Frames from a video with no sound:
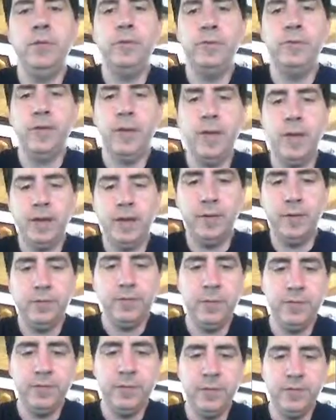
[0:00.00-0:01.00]
is uh,
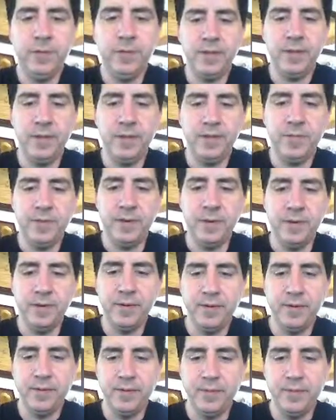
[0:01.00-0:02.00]
specifically
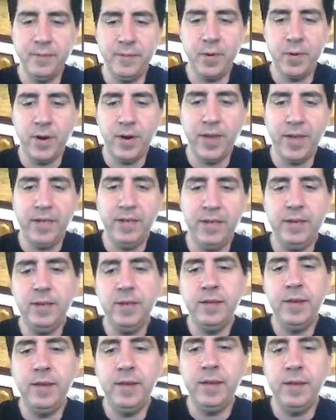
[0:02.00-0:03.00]
for, for Brian,
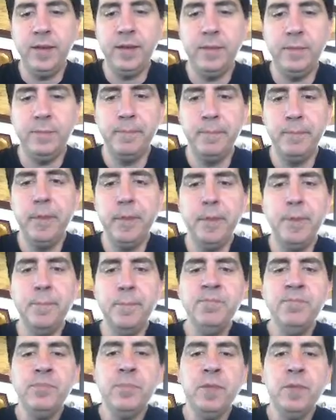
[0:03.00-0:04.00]
um,
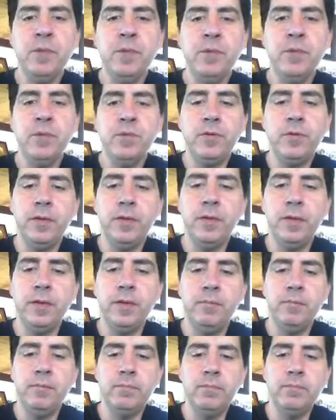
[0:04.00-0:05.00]
just so you
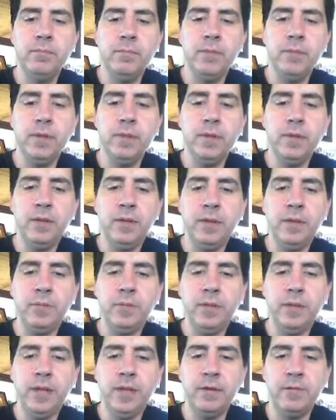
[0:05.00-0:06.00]
can
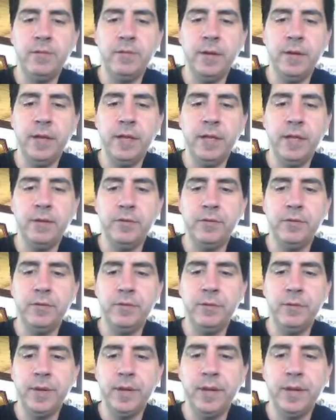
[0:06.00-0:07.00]
hopefully get a few ideas
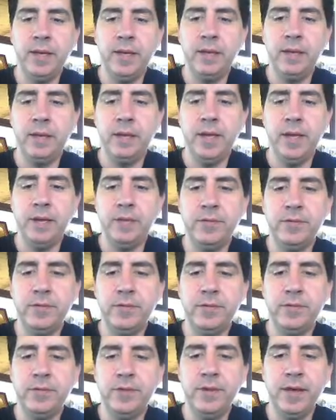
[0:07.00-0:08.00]
from my latest
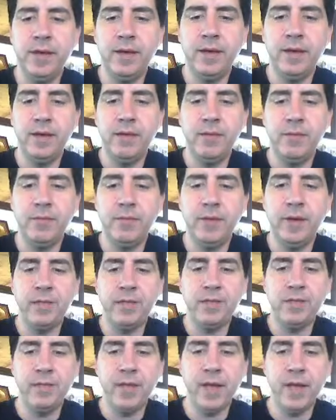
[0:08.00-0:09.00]
uh,
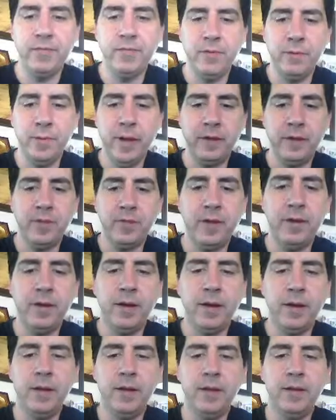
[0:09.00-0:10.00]
revised design of the Wildseyed
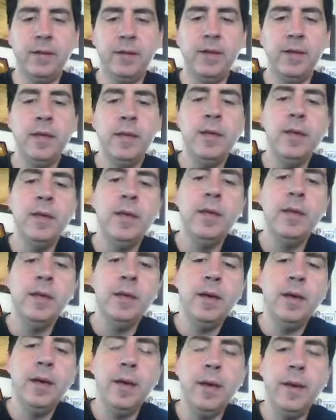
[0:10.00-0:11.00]
hot end.
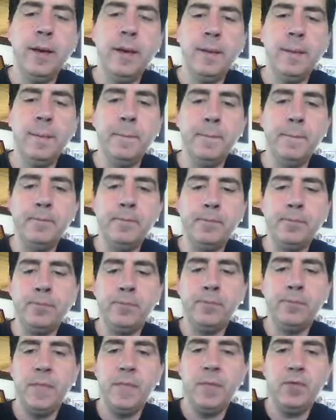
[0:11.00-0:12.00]
Um,
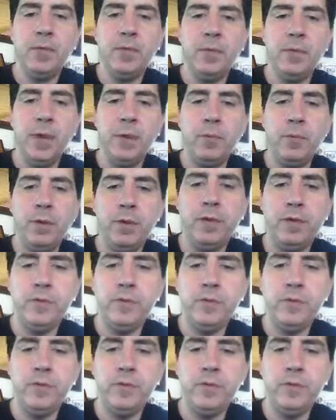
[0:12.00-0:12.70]
so what I wanted to